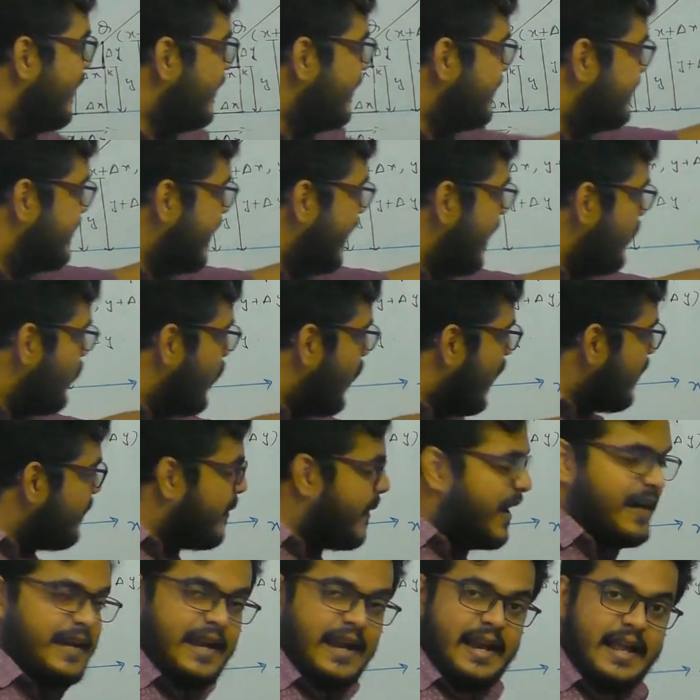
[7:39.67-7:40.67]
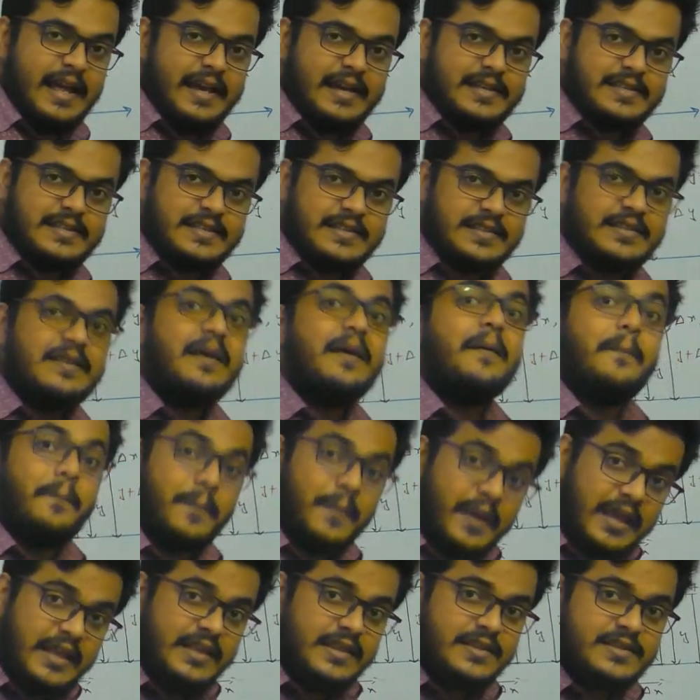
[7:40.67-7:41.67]
Del y by del x
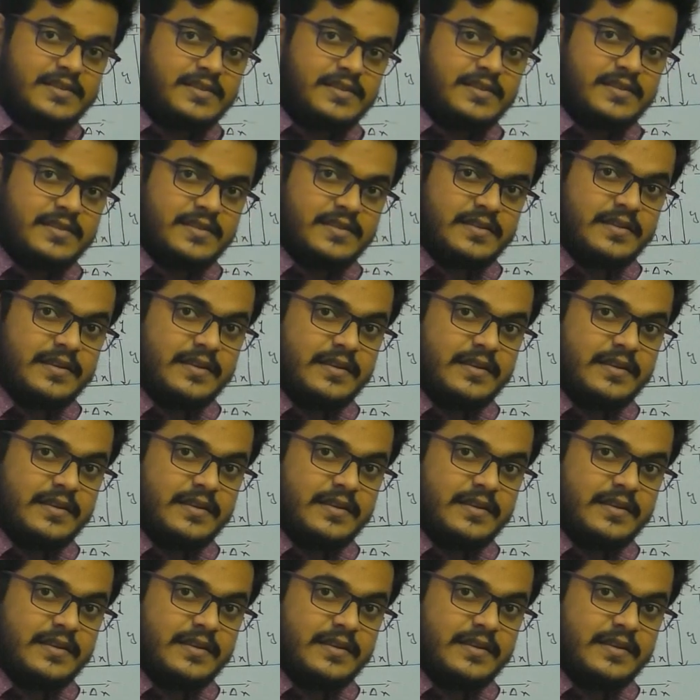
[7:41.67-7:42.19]
means